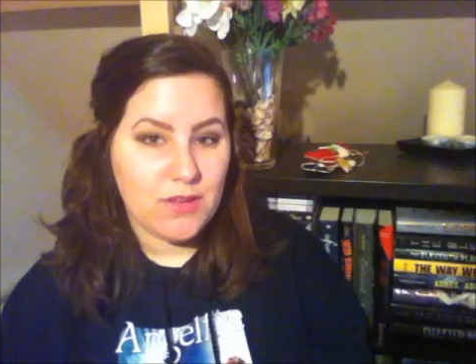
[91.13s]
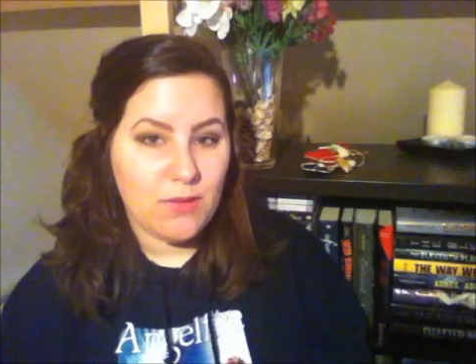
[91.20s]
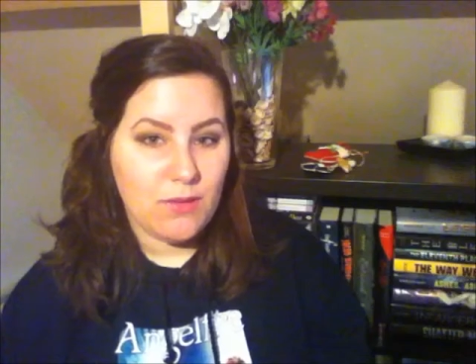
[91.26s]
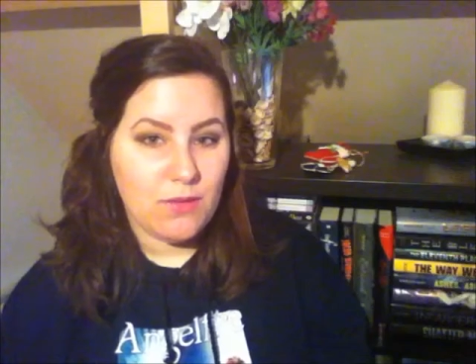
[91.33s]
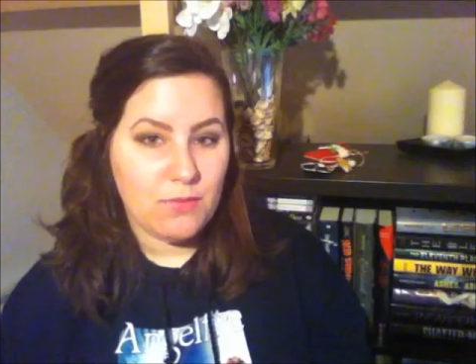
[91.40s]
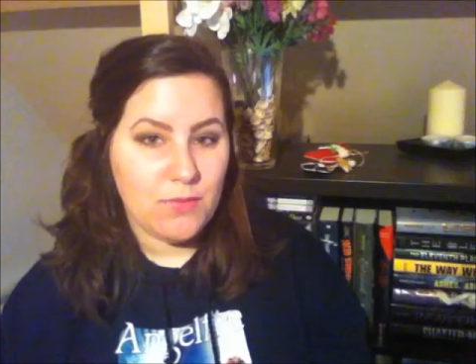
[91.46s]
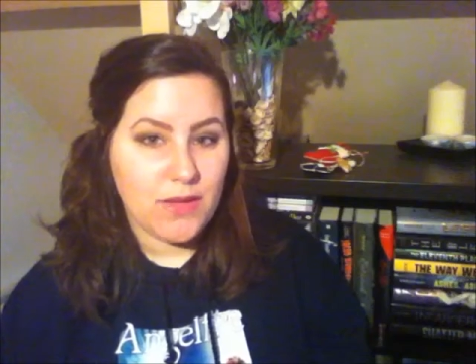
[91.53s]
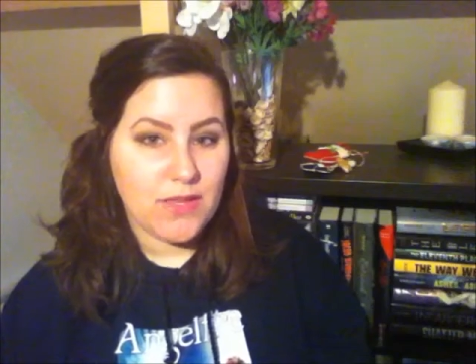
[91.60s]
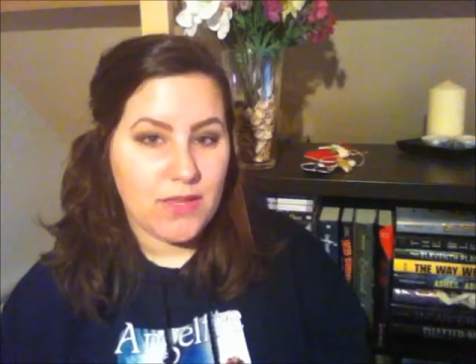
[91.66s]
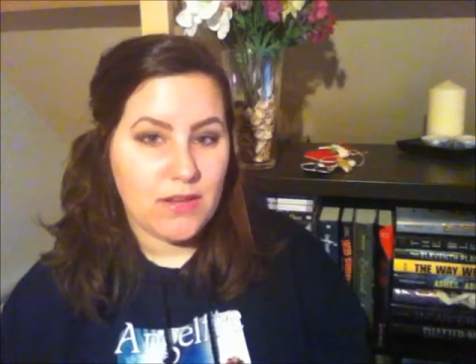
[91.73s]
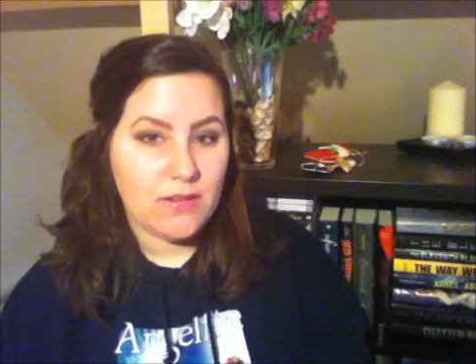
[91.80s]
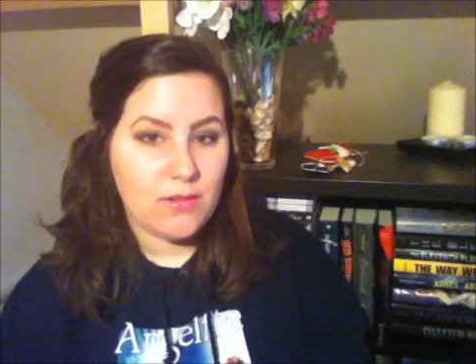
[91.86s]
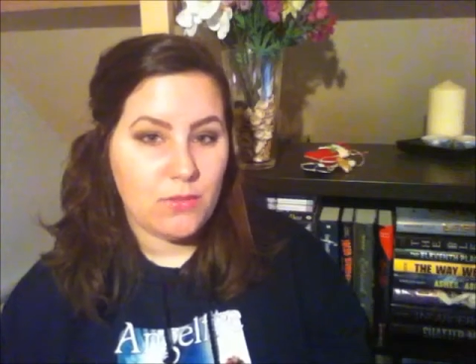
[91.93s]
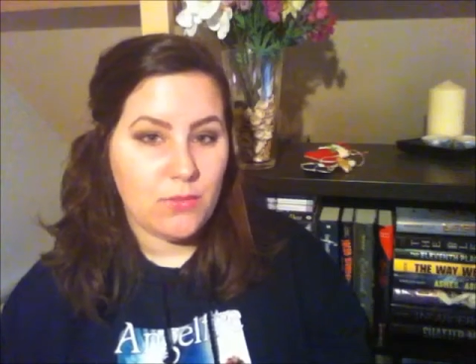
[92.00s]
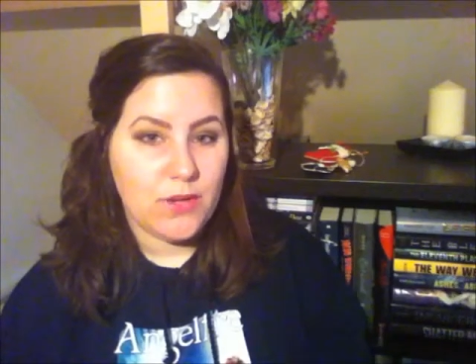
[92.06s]
on my
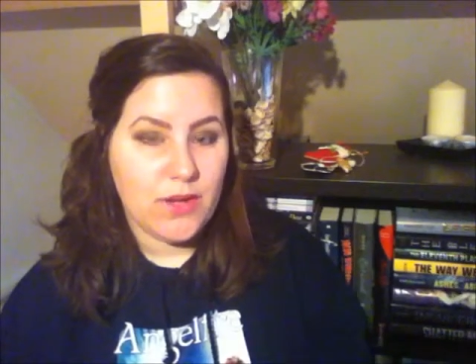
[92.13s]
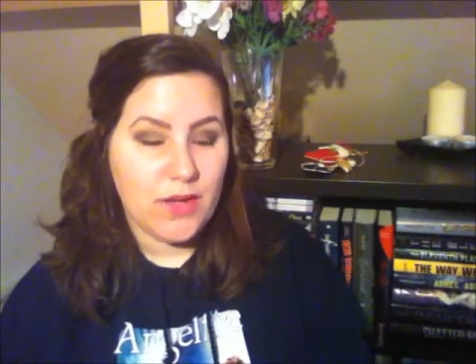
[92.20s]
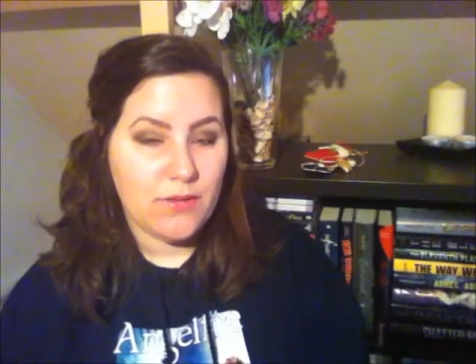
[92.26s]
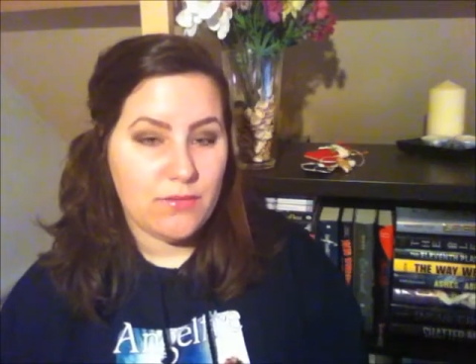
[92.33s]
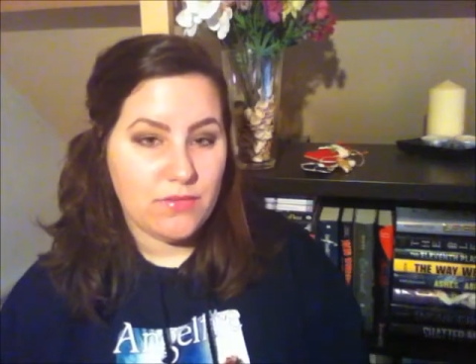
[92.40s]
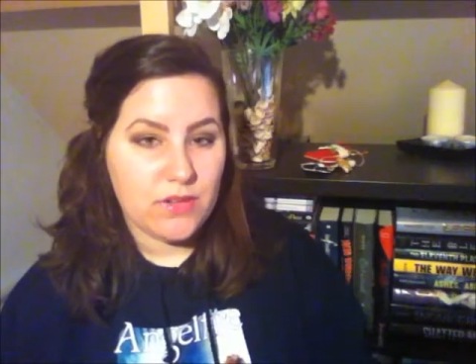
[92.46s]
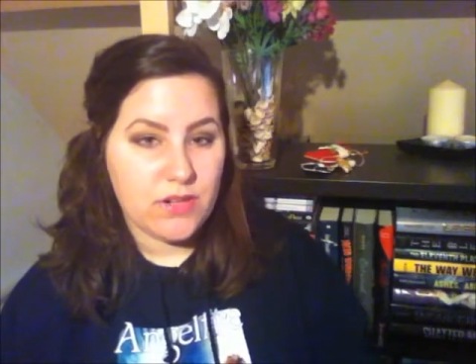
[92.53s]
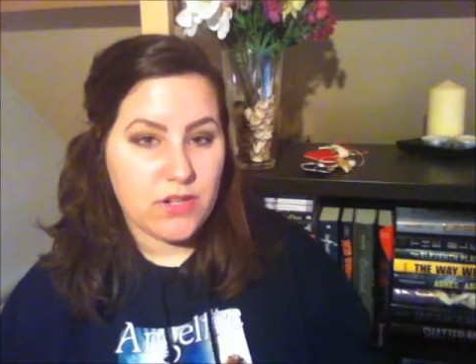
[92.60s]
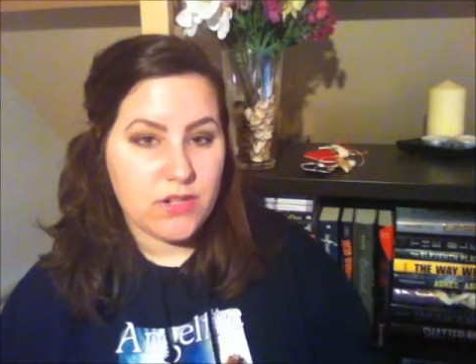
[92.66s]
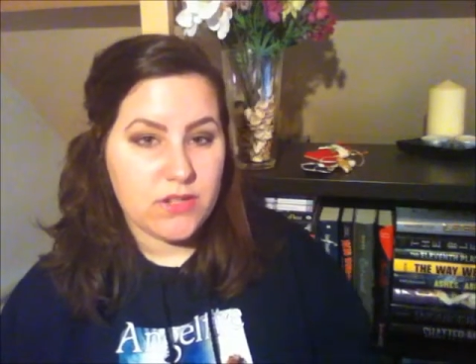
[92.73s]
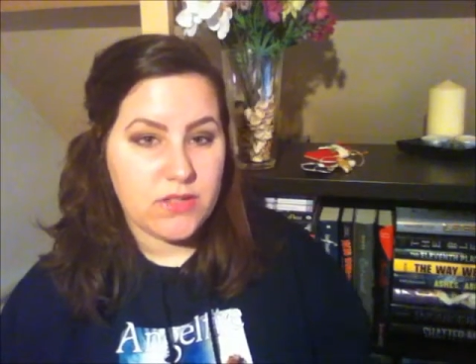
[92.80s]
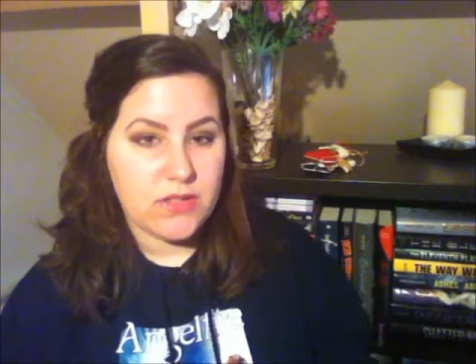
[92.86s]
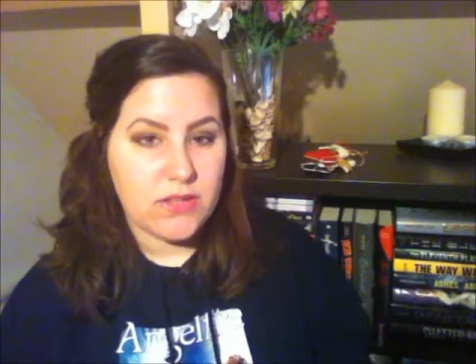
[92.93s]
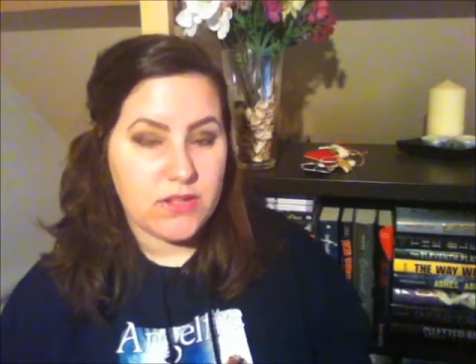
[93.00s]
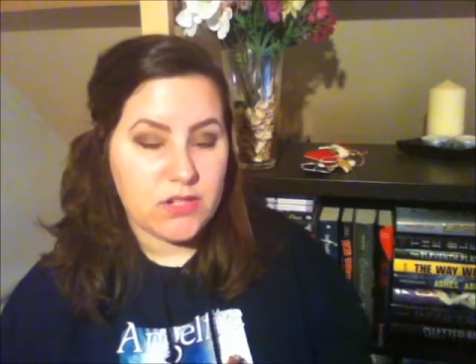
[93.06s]
Kindle when I finish
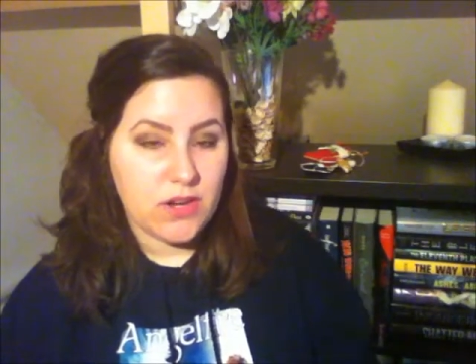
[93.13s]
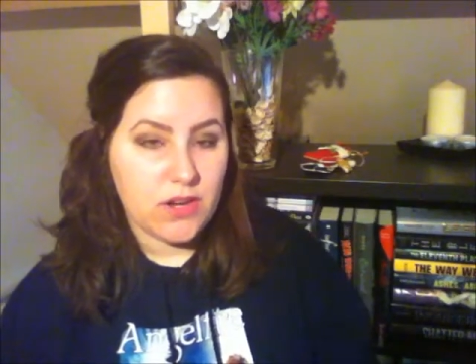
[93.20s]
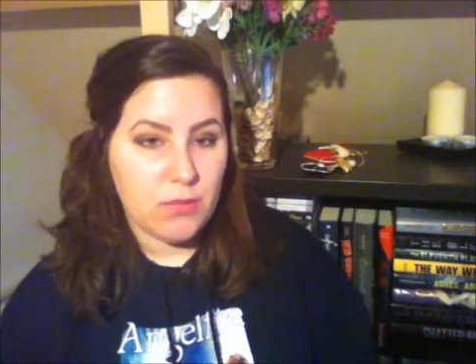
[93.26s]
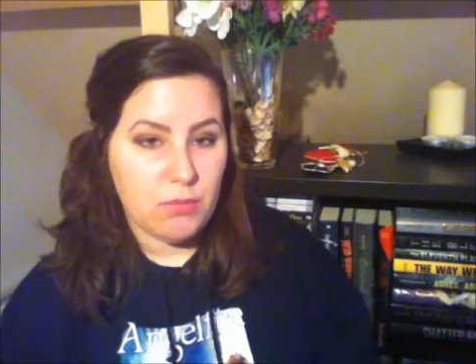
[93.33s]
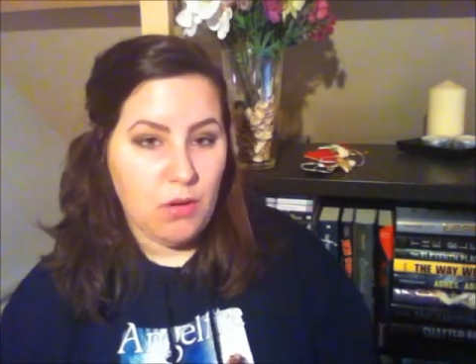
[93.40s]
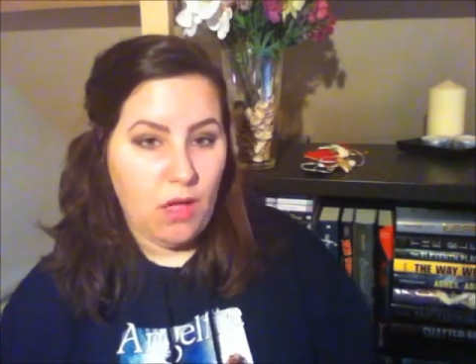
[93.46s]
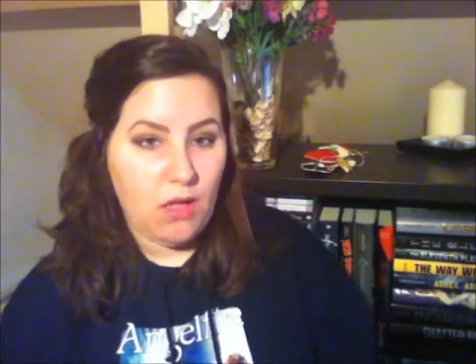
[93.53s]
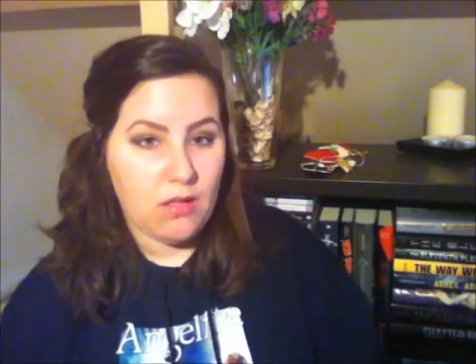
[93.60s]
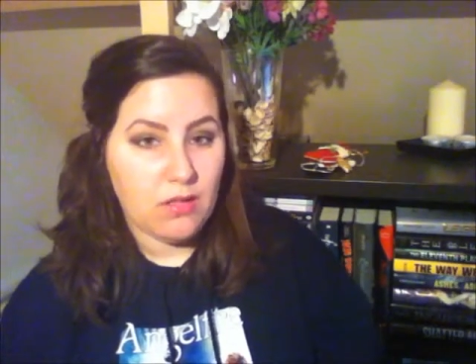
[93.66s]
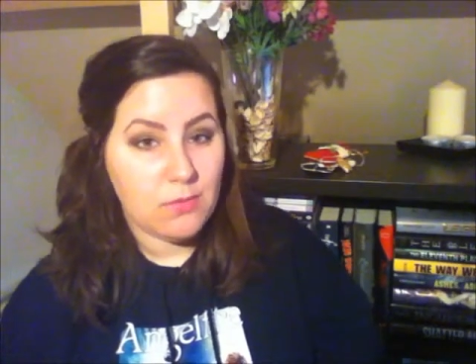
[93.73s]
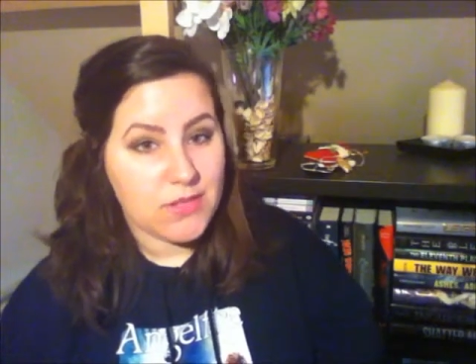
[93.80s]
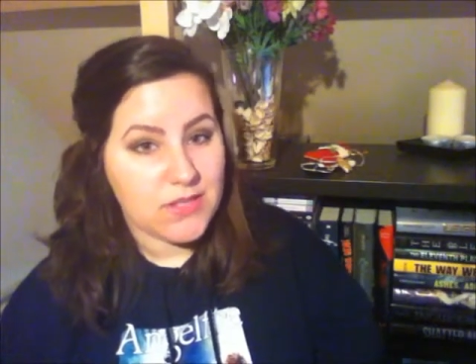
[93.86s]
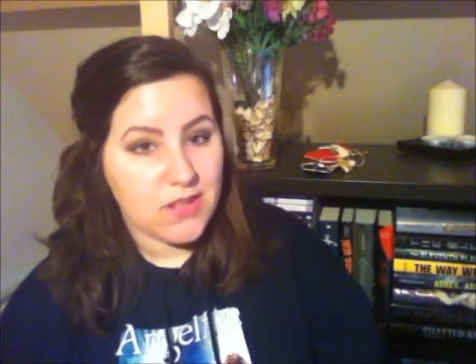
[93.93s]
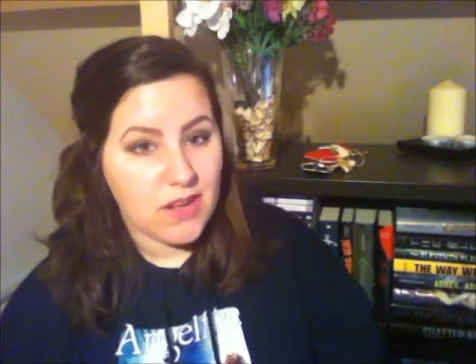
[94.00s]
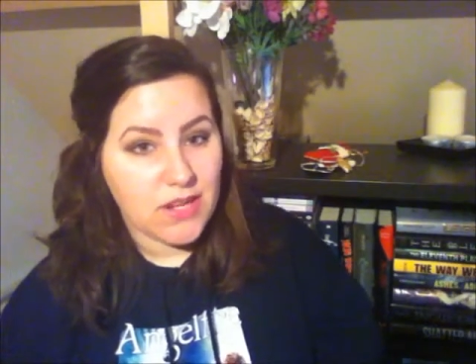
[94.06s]
the entire pile
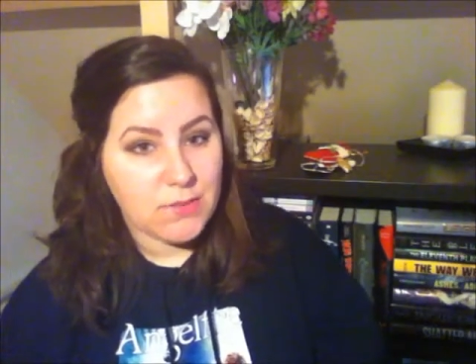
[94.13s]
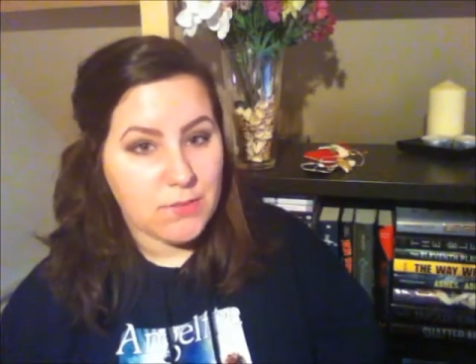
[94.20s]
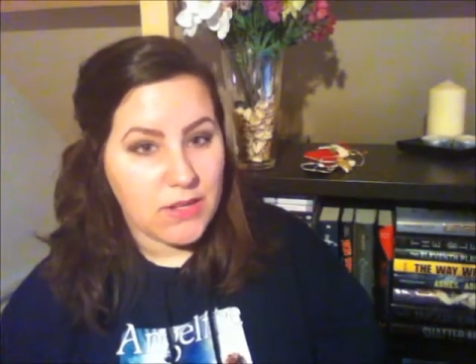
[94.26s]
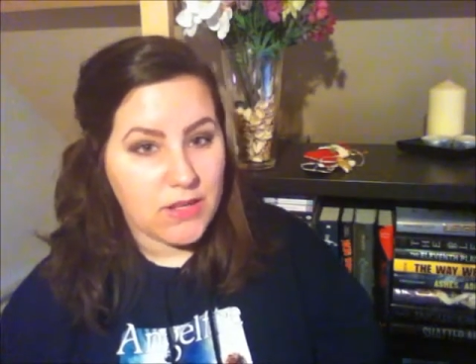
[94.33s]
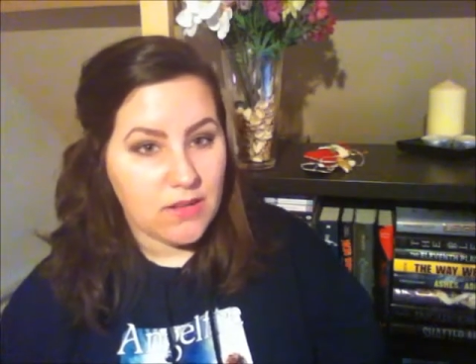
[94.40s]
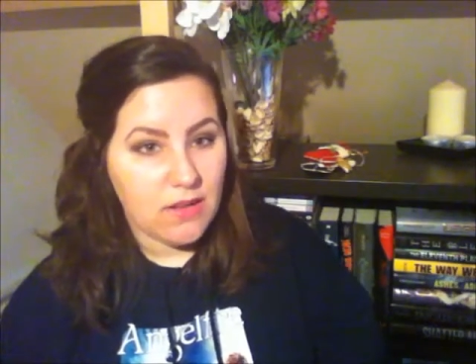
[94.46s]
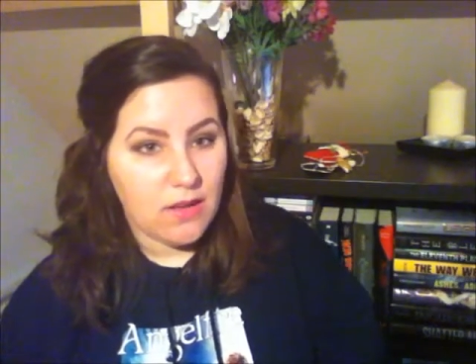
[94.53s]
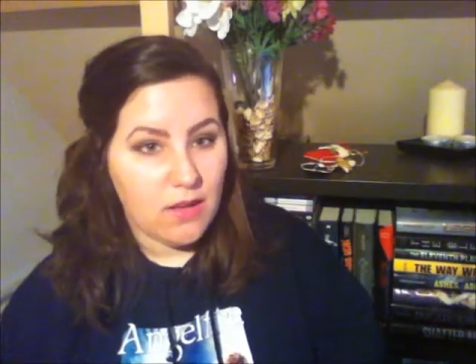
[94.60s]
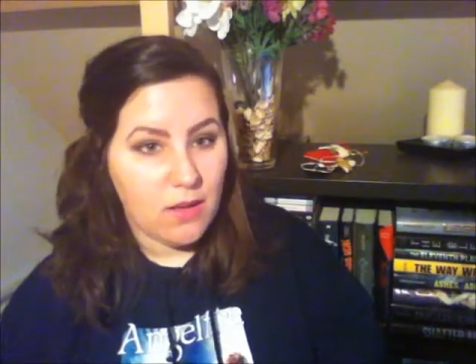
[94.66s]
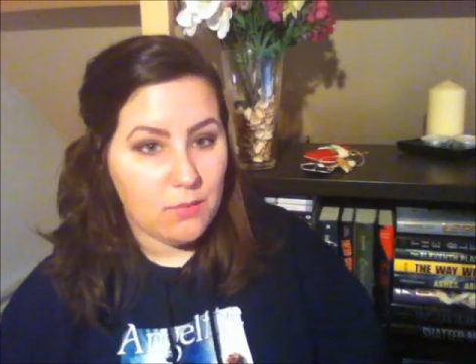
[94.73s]
beside me,